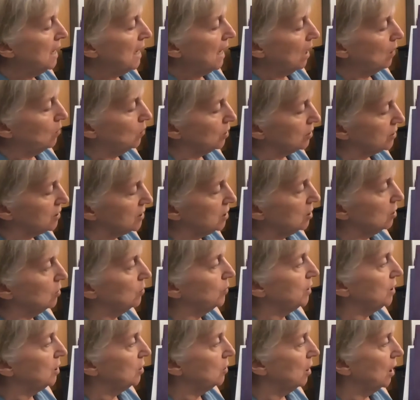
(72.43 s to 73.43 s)
and we'll still
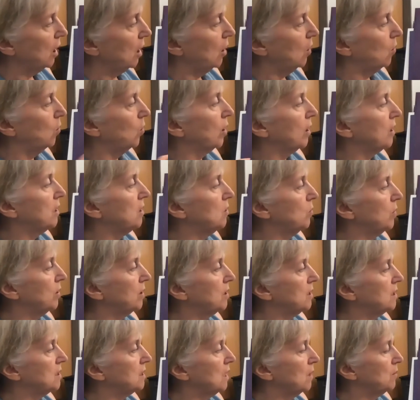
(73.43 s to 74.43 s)
be working with
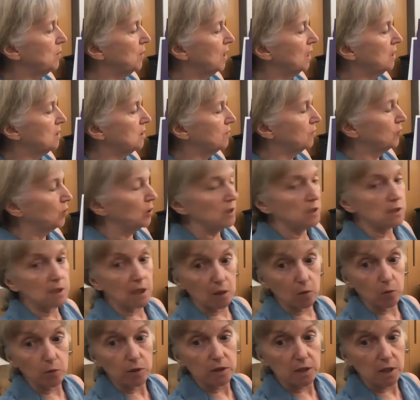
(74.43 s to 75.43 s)
the same kinds of greens
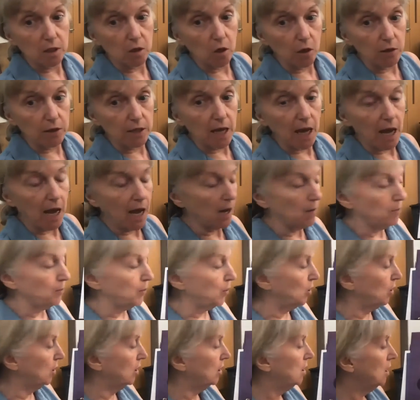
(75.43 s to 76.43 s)
like we did on the
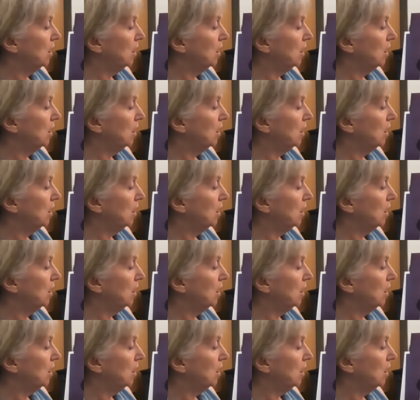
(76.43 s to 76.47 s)
apple